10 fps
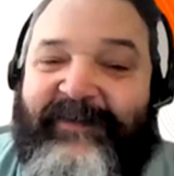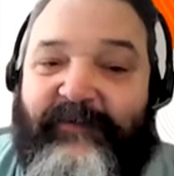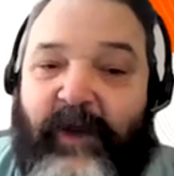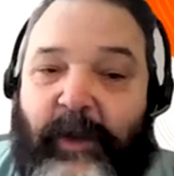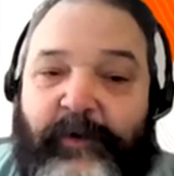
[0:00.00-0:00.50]

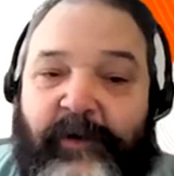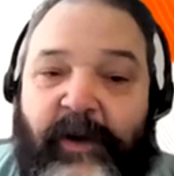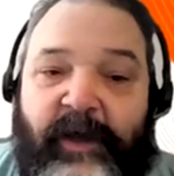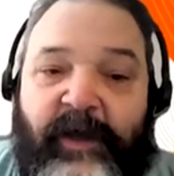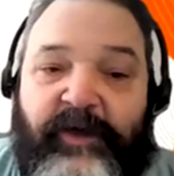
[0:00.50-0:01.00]
Developer
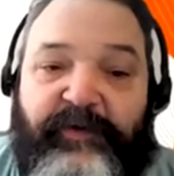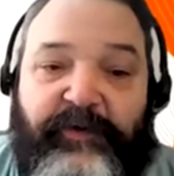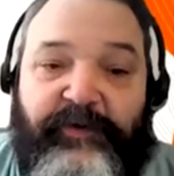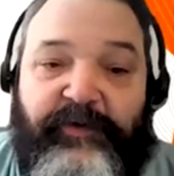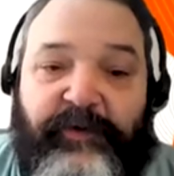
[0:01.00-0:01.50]

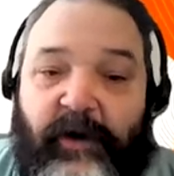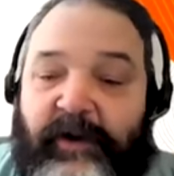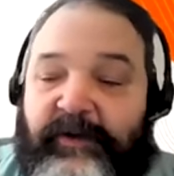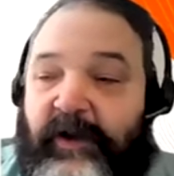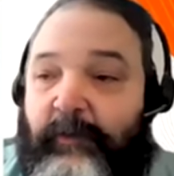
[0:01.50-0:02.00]
Solution
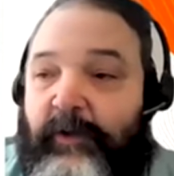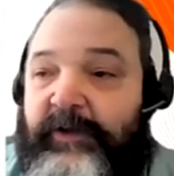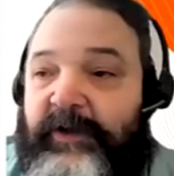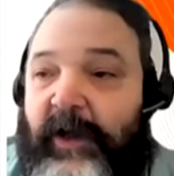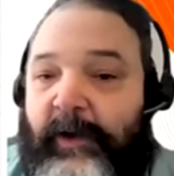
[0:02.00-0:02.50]
Architect
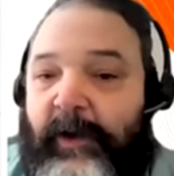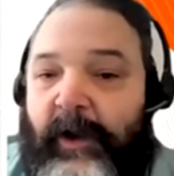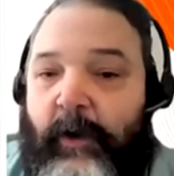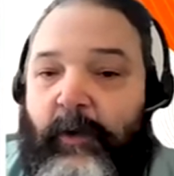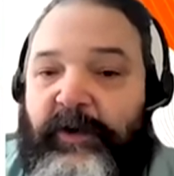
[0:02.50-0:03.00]
Workshop,
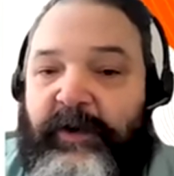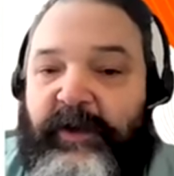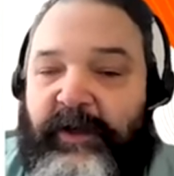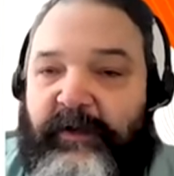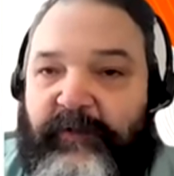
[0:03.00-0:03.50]
where you can
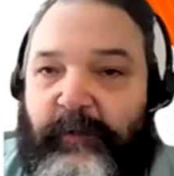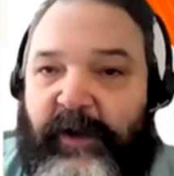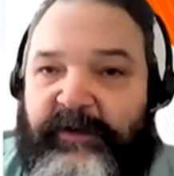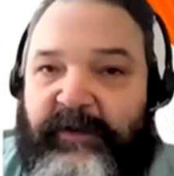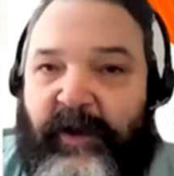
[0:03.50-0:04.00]
get
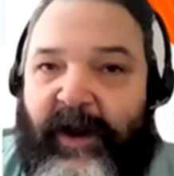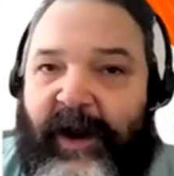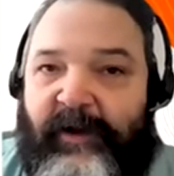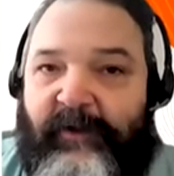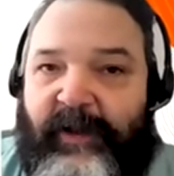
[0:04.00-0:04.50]
information on
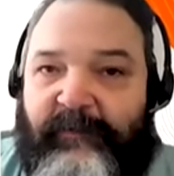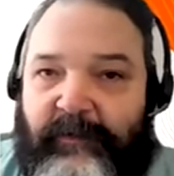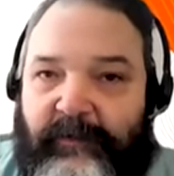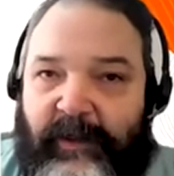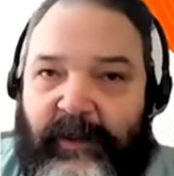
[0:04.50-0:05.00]
higher
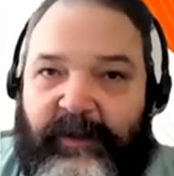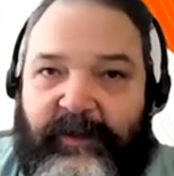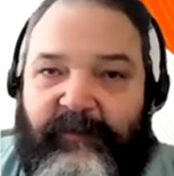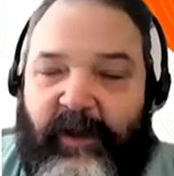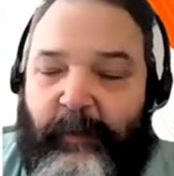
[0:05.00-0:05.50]
level
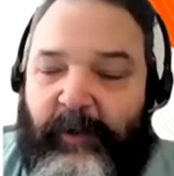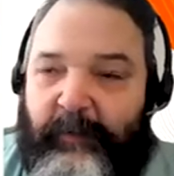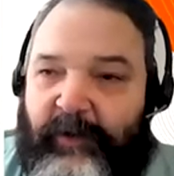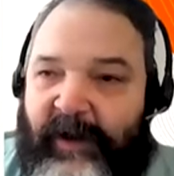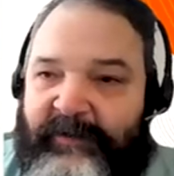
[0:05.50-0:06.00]

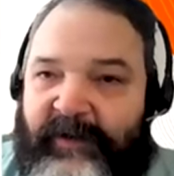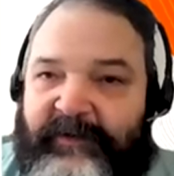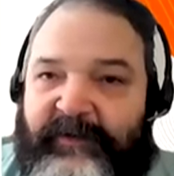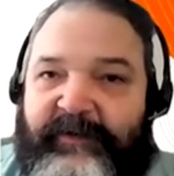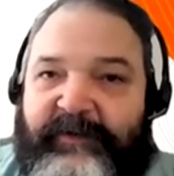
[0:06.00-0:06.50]
development
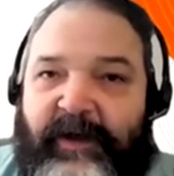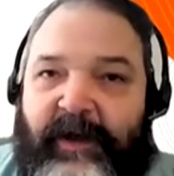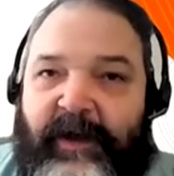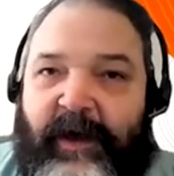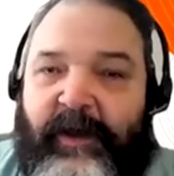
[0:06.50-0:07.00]
processes,
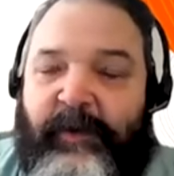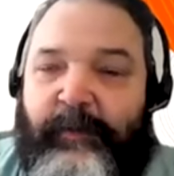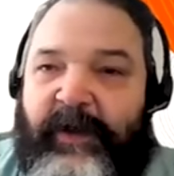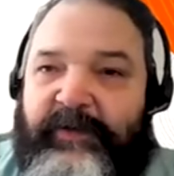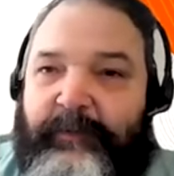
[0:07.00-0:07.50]
the
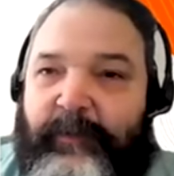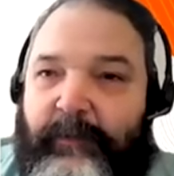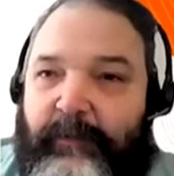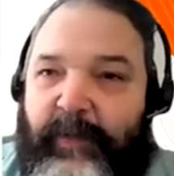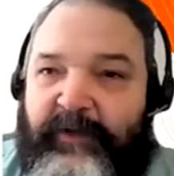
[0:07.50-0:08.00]

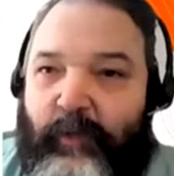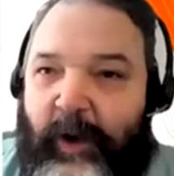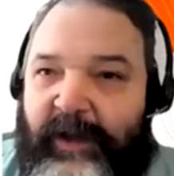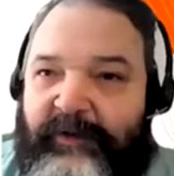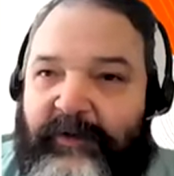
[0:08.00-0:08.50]
best
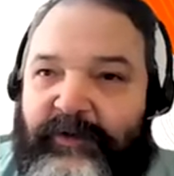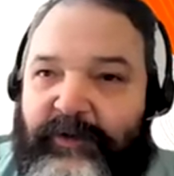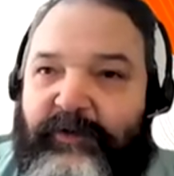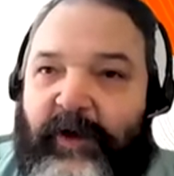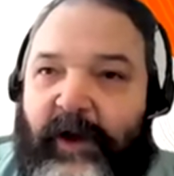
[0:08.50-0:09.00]
way to
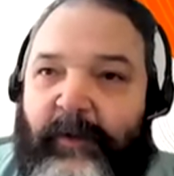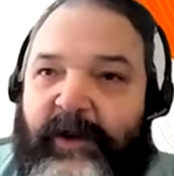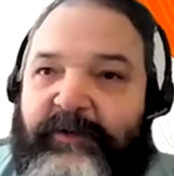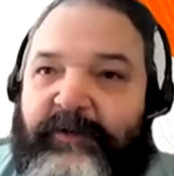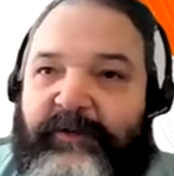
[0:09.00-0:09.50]
choose
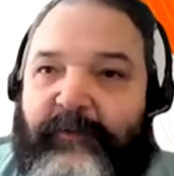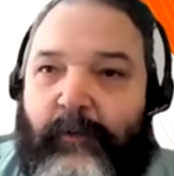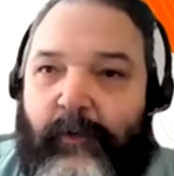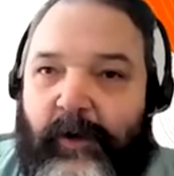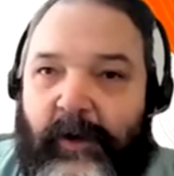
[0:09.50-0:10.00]
automations
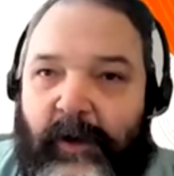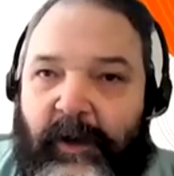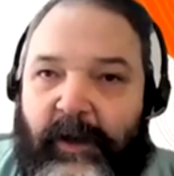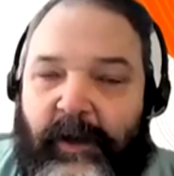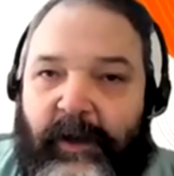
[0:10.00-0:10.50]
for,
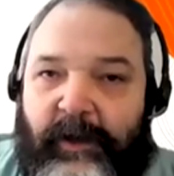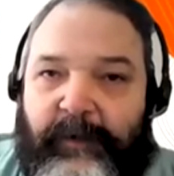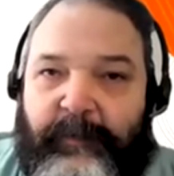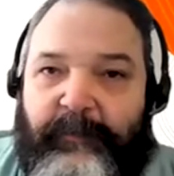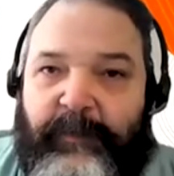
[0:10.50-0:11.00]

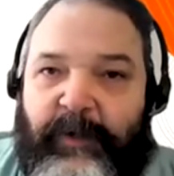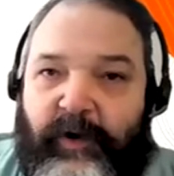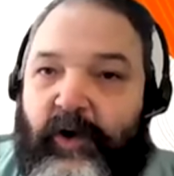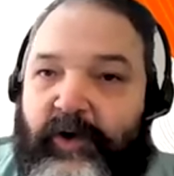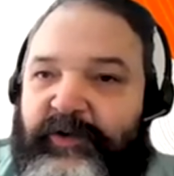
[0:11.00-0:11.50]

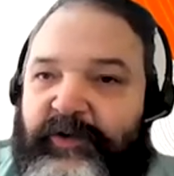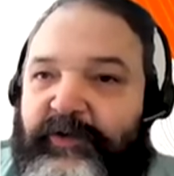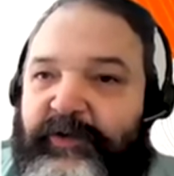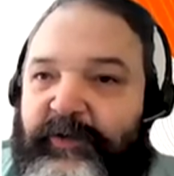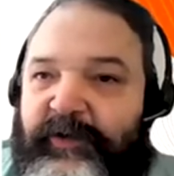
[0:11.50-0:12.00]
or to
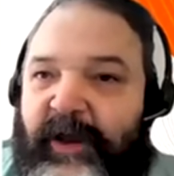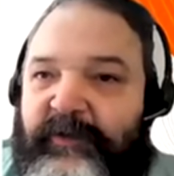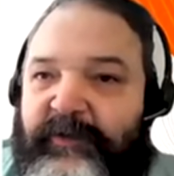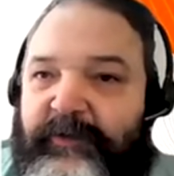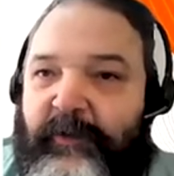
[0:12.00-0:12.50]
choose use
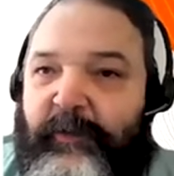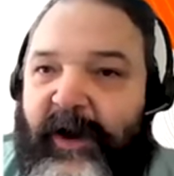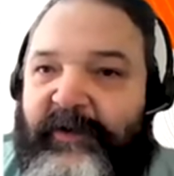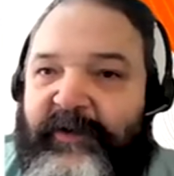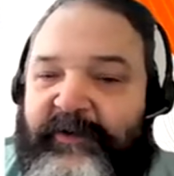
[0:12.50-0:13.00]
cases or
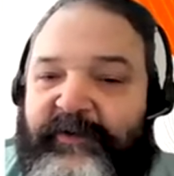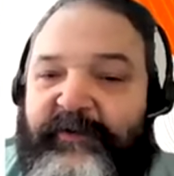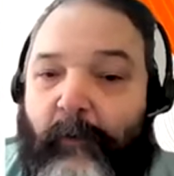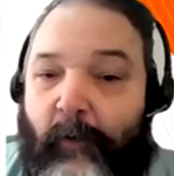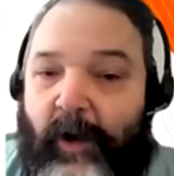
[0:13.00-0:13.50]
processes
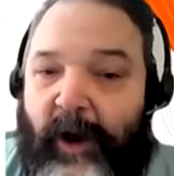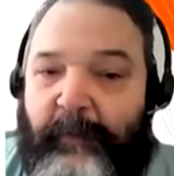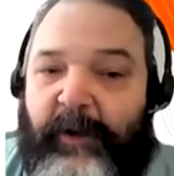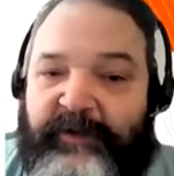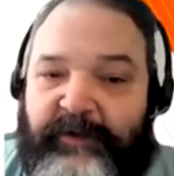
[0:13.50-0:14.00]
for
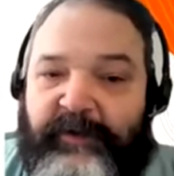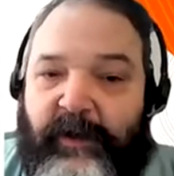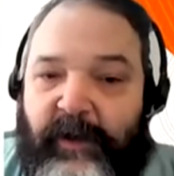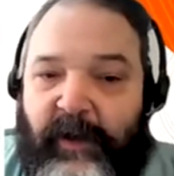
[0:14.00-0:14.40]
automation.